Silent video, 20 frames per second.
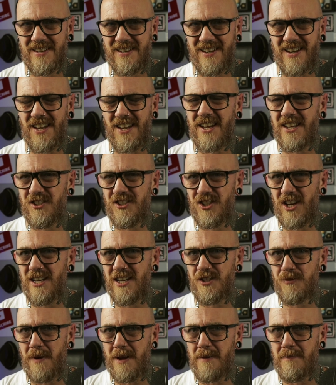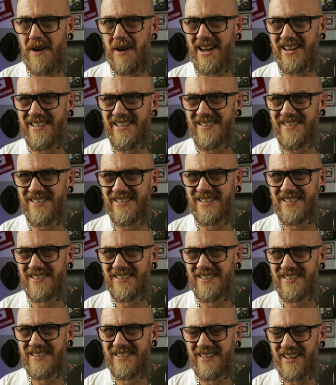Can I change my mind?
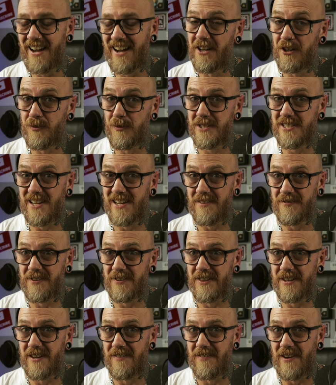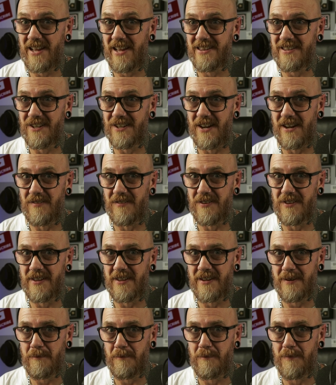I know it's after the event and
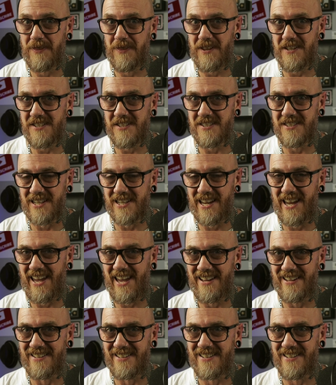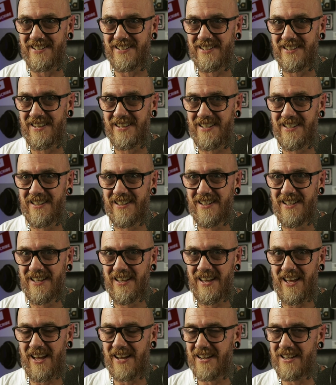everything, but this is a kid.
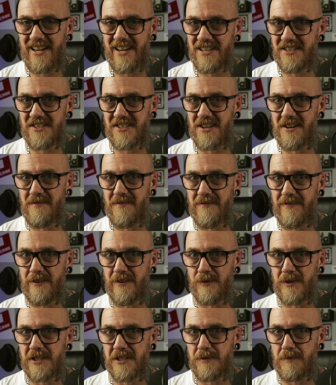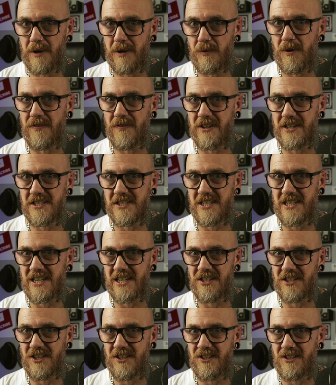And kids are influenced by what they see
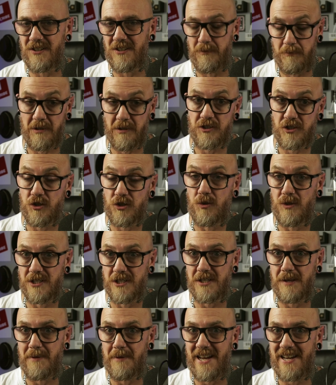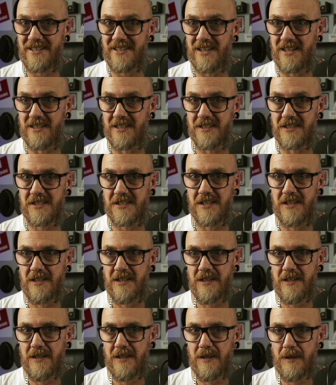and hear, and so are some adults.
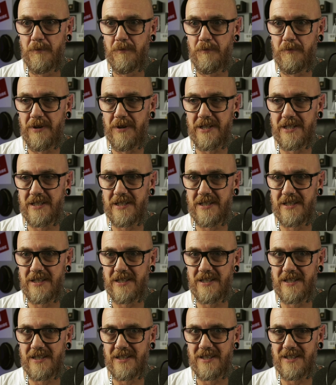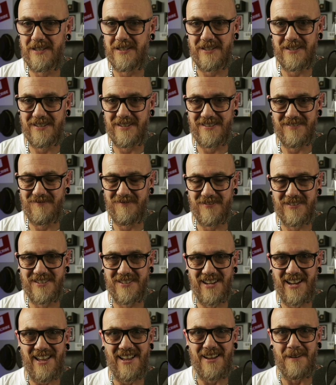But
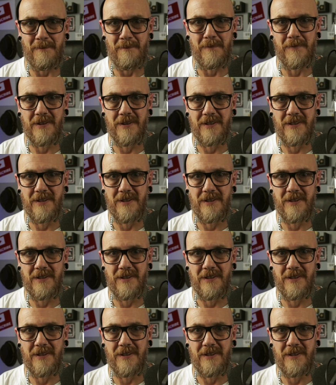damn.